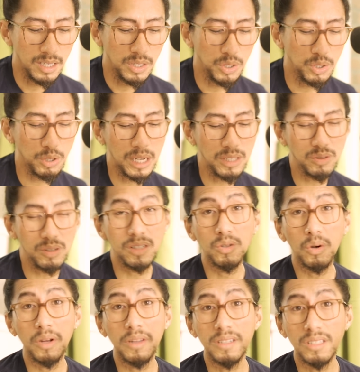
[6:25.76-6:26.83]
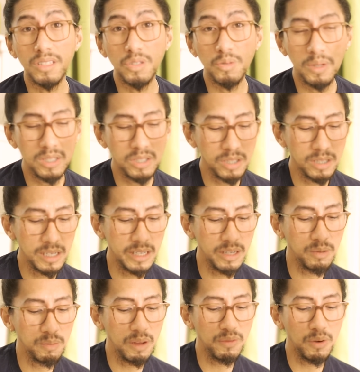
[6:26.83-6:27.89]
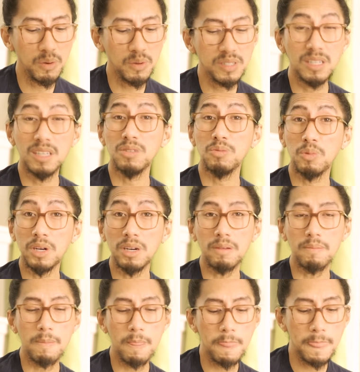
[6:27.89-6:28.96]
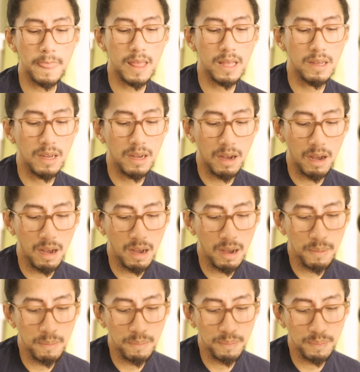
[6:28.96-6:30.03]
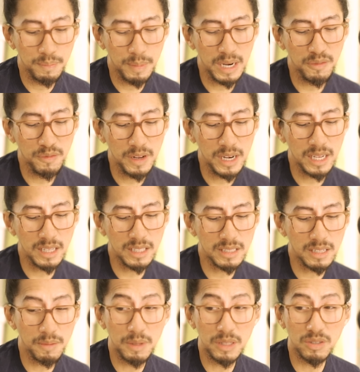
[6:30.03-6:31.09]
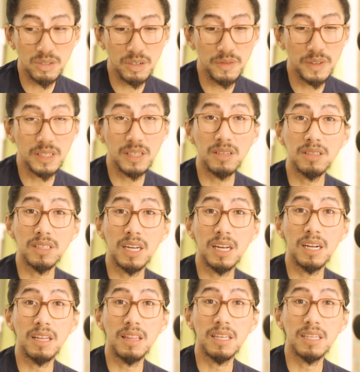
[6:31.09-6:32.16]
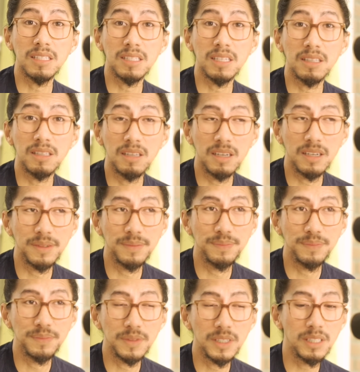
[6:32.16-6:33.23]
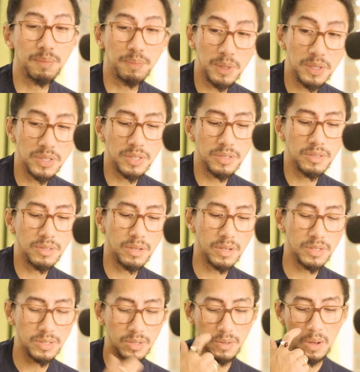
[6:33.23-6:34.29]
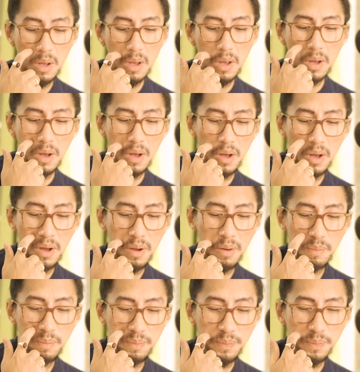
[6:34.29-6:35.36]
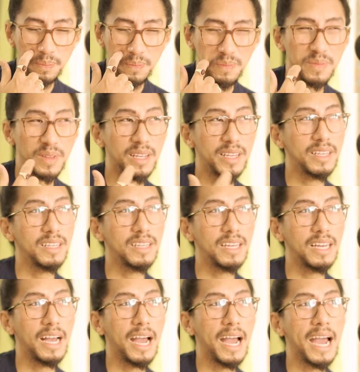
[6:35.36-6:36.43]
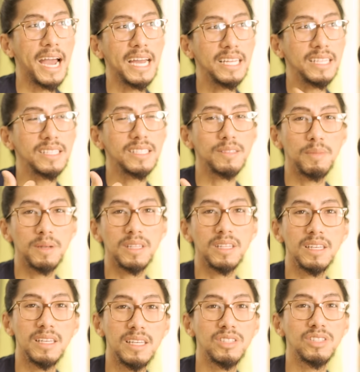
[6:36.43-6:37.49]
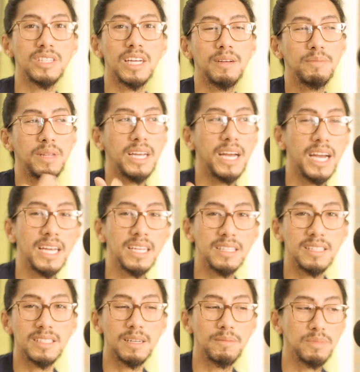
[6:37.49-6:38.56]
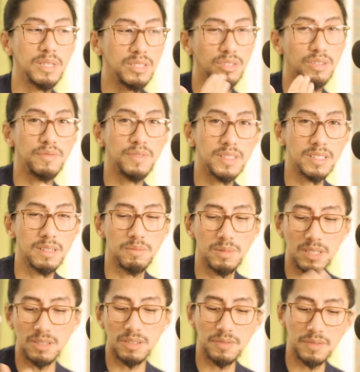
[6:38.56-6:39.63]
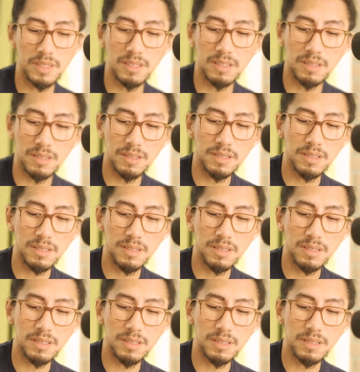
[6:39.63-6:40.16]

You try to ignore the situation, Leo, by focusing at work. Um, but I feel like it's coming to surface and there's a lot of things that um, that the person also um, hides, but each time they hide, something surface, something surface